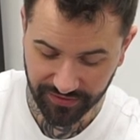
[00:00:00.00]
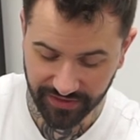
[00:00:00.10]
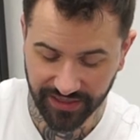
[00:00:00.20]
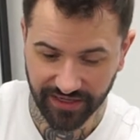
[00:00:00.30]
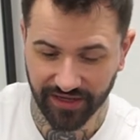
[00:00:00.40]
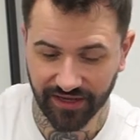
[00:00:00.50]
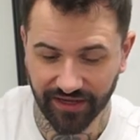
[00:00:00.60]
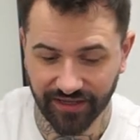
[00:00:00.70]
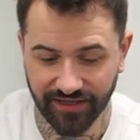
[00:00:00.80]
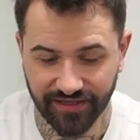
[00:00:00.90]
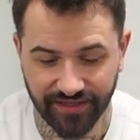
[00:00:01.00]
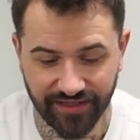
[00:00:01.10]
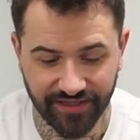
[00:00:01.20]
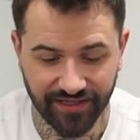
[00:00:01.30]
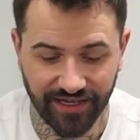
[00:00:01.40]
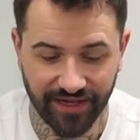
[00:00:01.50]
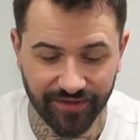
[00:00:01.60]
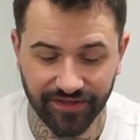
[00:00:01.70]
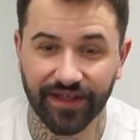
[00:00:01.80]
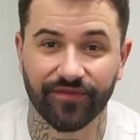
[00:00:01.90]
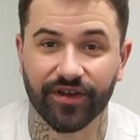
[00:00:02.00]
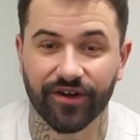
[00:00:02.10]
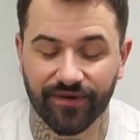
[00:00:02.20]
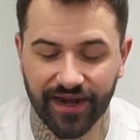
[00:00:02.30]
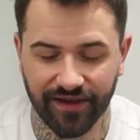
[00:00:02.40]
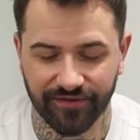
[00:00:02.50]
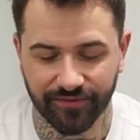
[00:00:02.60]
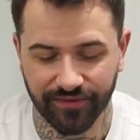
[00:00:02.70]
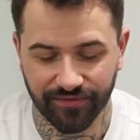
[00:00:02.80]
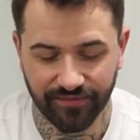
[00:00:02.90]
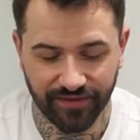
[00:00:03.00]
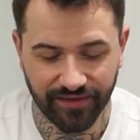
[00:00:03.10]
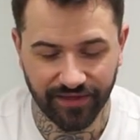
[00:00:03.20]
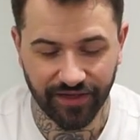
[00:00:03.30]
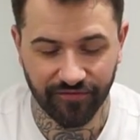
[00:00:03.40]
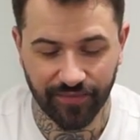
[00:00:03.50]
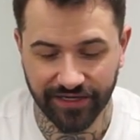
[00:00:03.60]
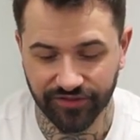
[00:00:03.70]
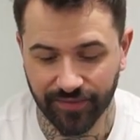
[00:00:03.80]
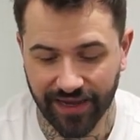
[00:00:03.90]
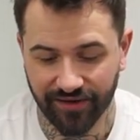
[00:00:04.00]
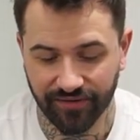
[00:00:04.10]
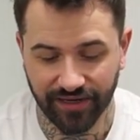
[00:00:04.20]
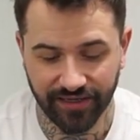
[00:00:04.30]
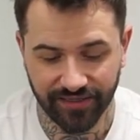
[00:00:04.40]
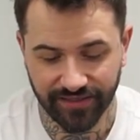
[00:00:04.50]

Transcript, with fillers: You can, uh, I mean, you're never going to run out with of battery power